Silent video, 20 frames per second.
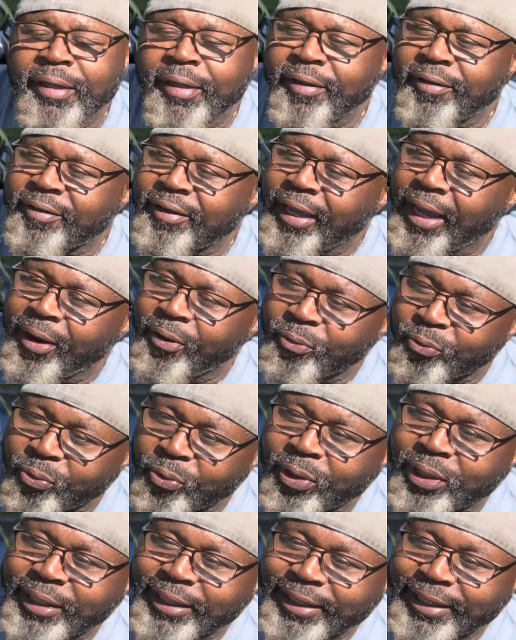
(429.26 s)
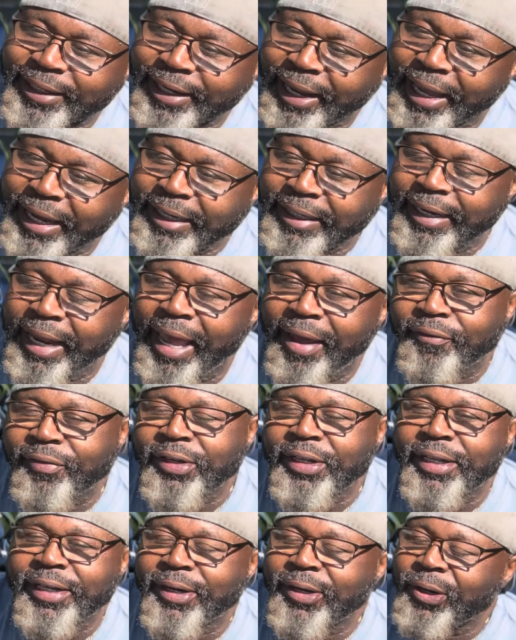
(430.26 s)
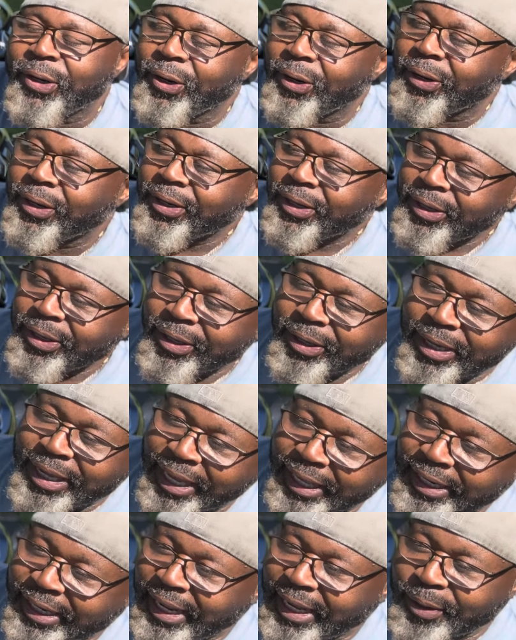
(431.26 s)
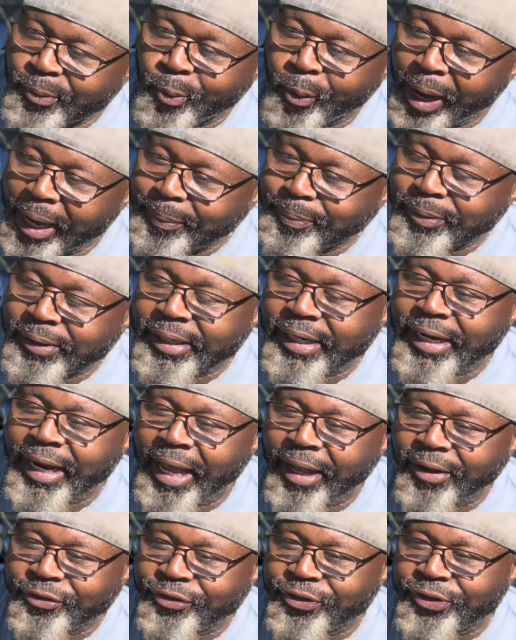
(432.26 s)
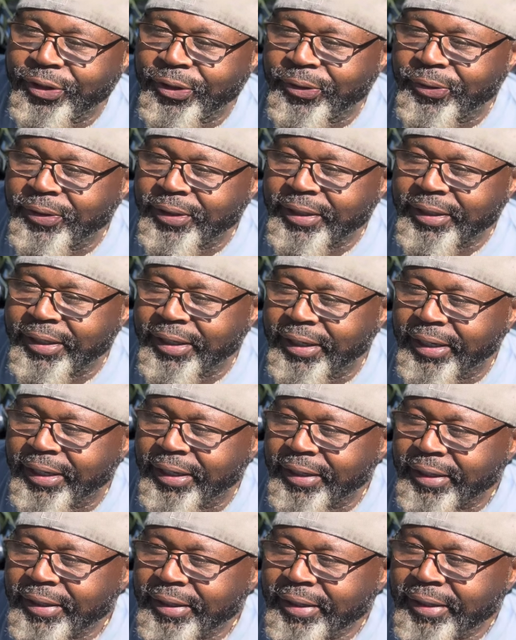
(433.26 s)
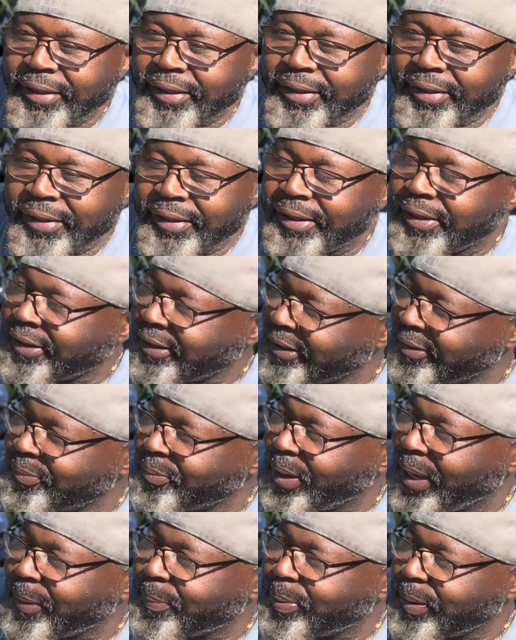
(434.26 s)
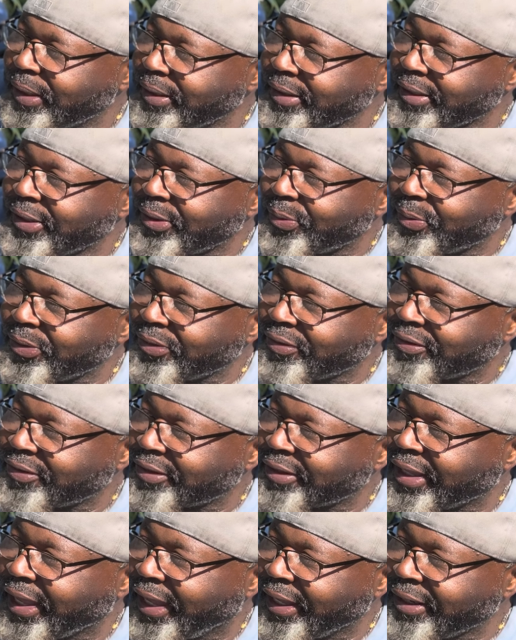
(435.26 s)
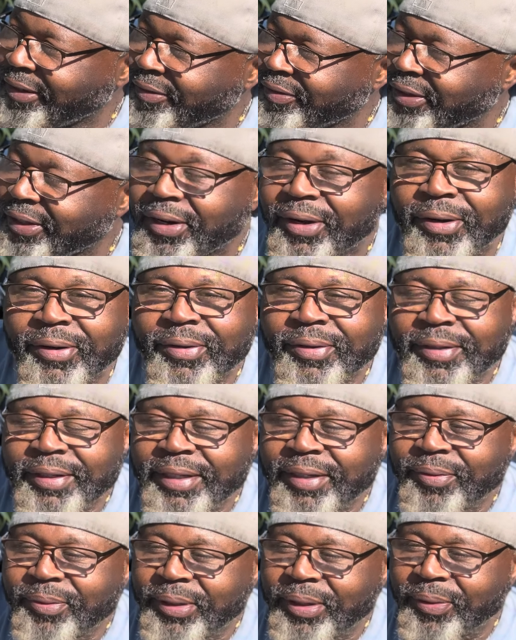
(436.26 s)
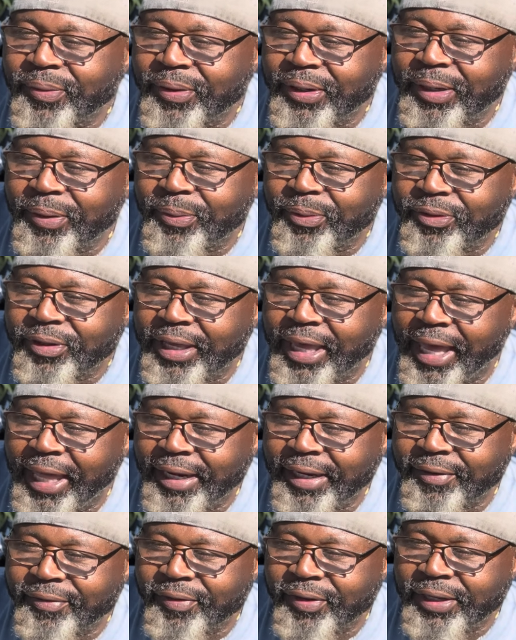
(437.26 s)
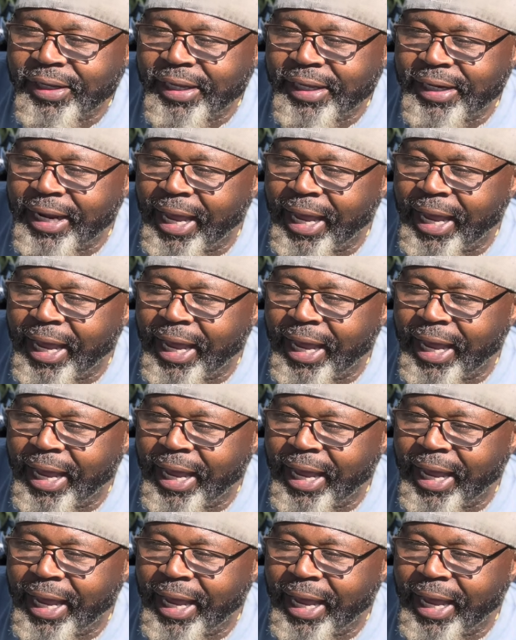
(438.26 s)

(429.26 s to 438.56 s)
because I really liked having it in there, kind of like wiping it out, you know, and, uh, you know, in my opinion, it was kind of, you know, it, it, it was kind of an